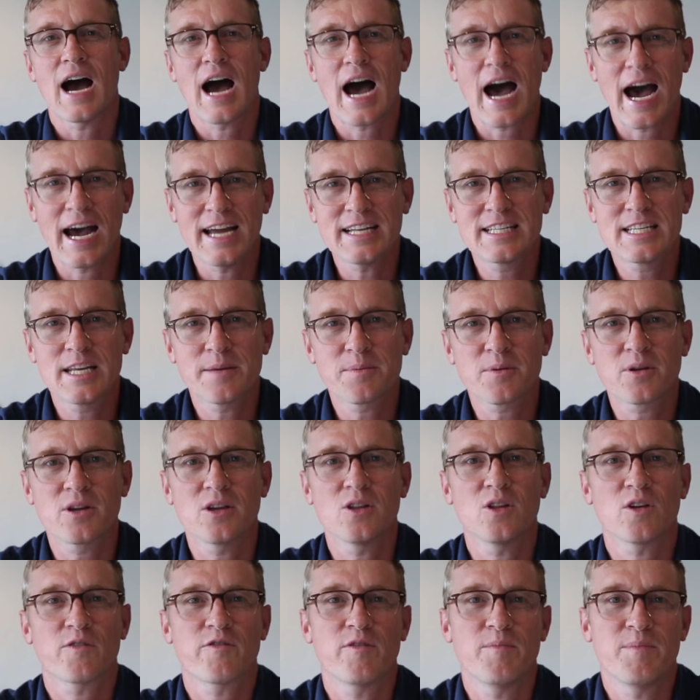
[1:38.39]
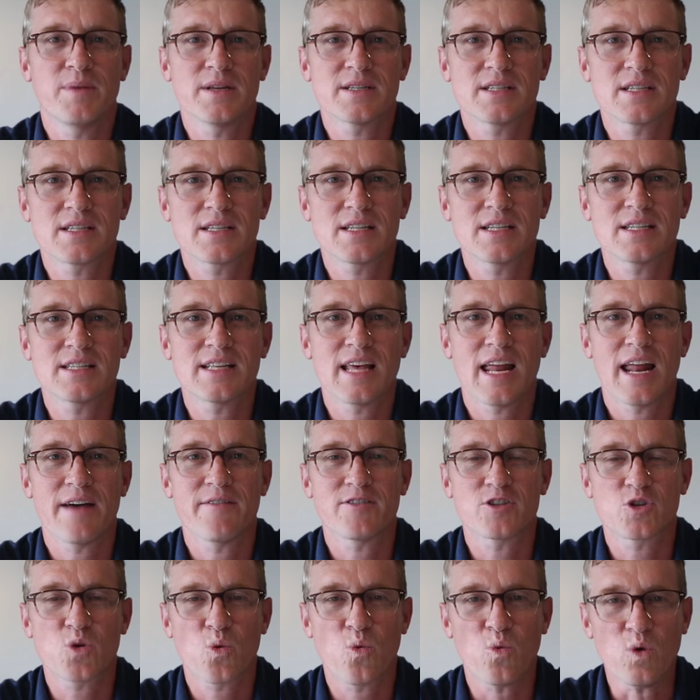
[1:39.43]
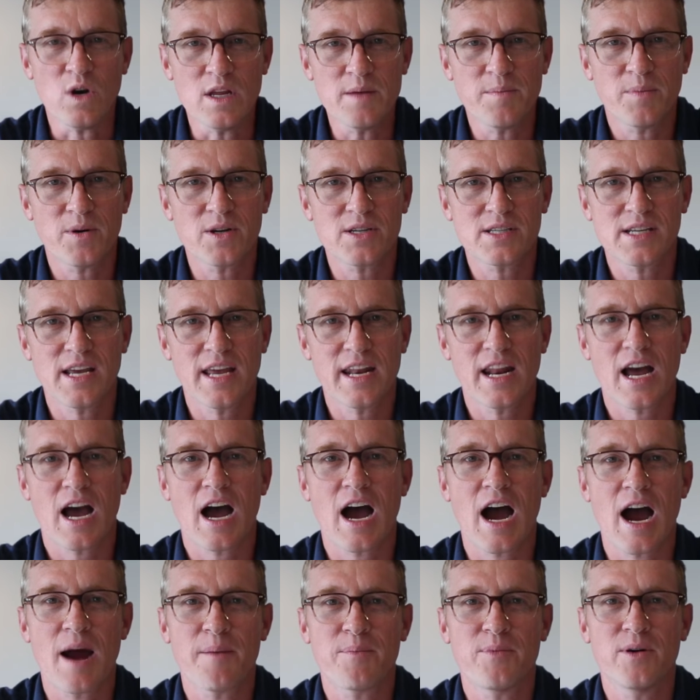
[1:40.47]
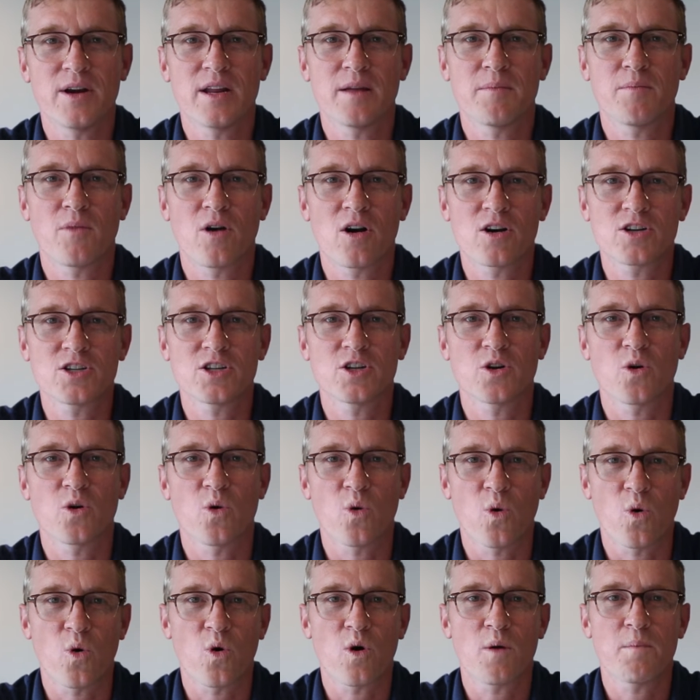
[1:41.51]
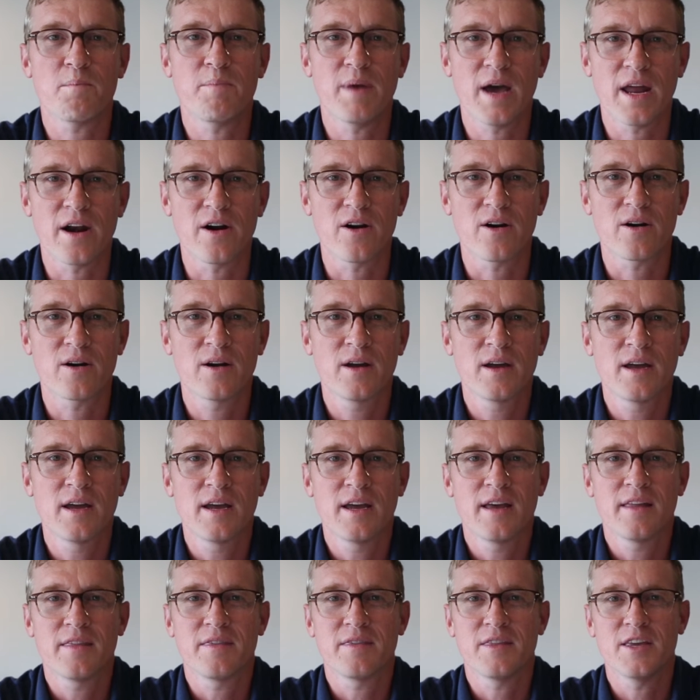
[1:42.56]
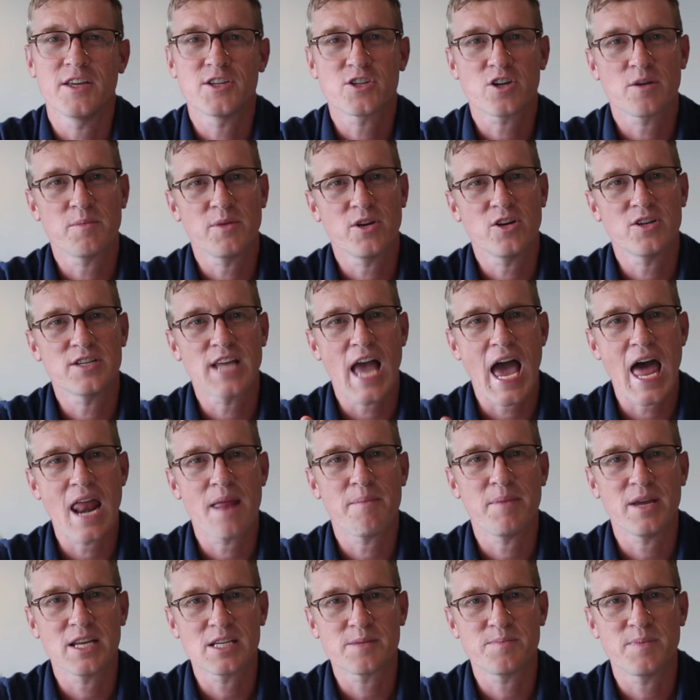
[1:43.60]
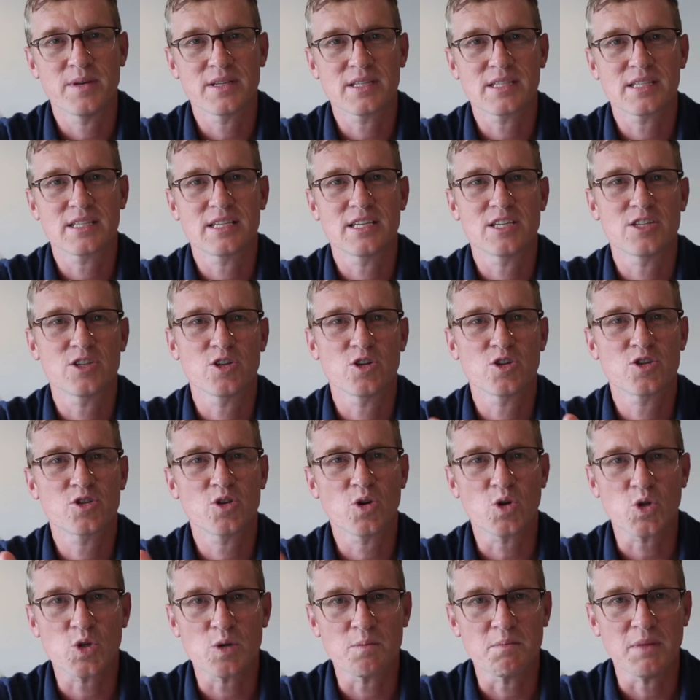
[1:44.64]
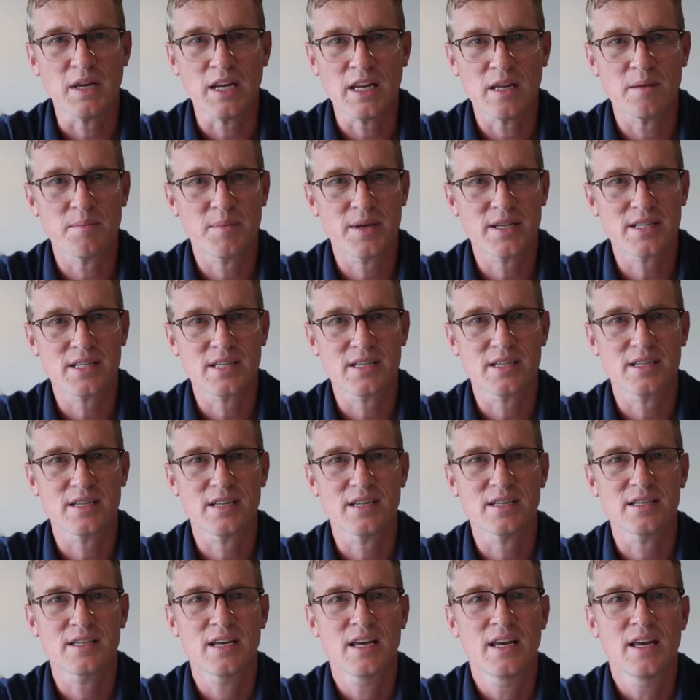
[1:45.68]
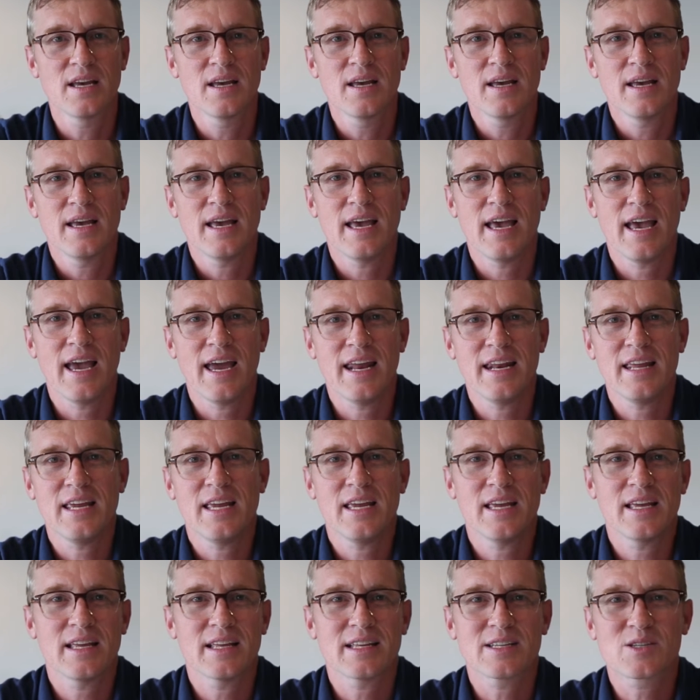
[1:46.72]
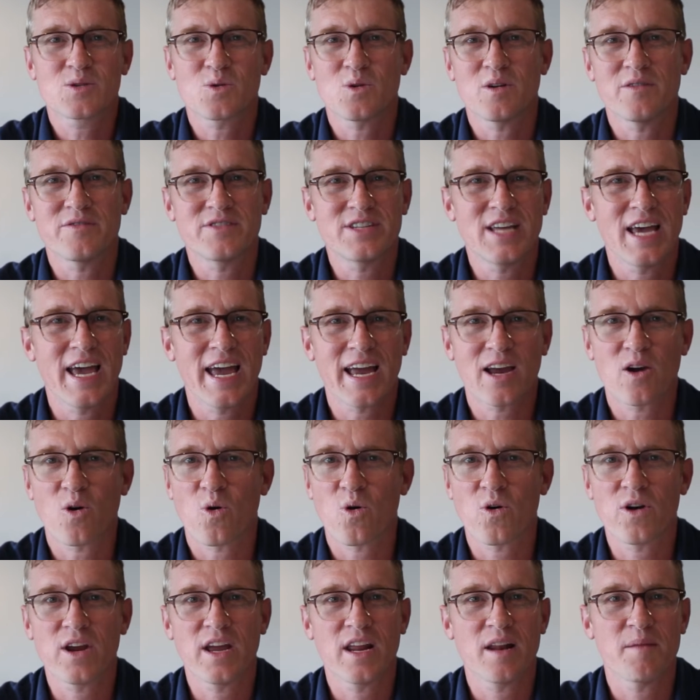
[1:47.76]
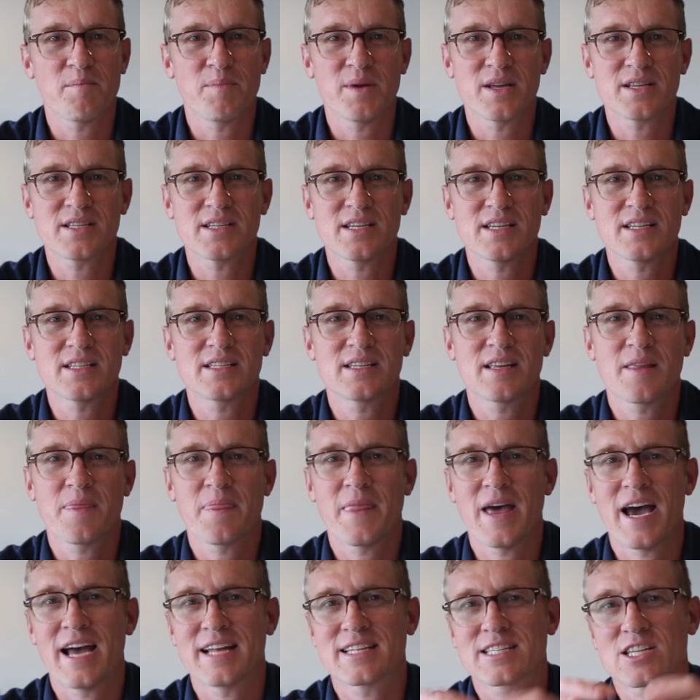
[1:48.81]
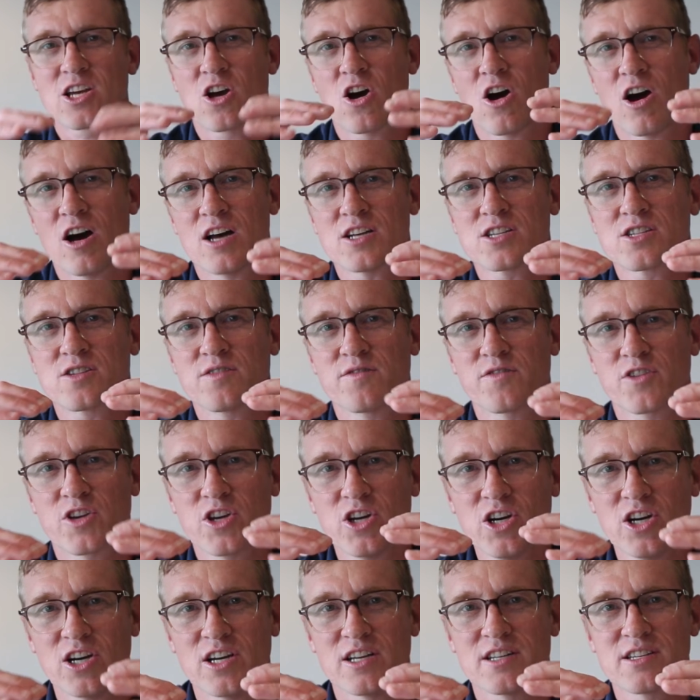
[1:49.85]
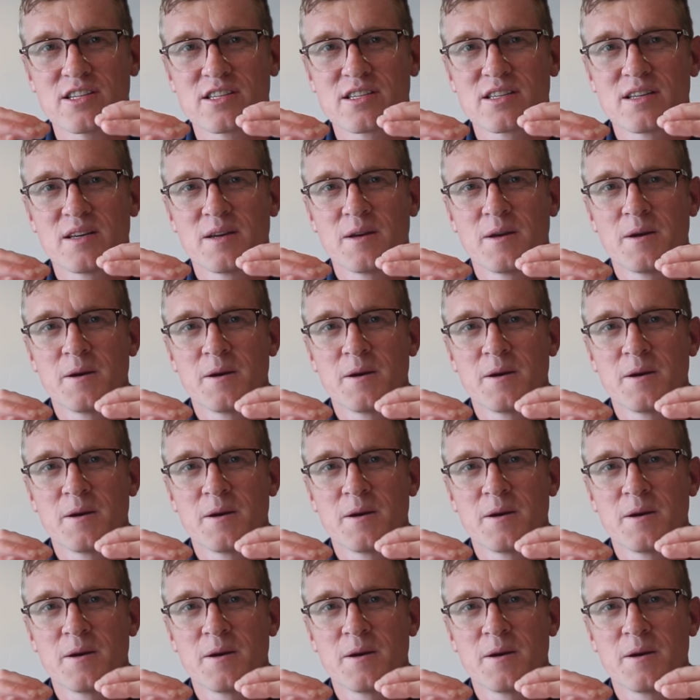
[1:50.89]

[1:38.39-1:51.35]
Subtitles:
I typically look for businesses that have a 20% operating margin or better. These are going to be your database businesses, your social media businesses, any sort of tech-oriented business that's cost of goods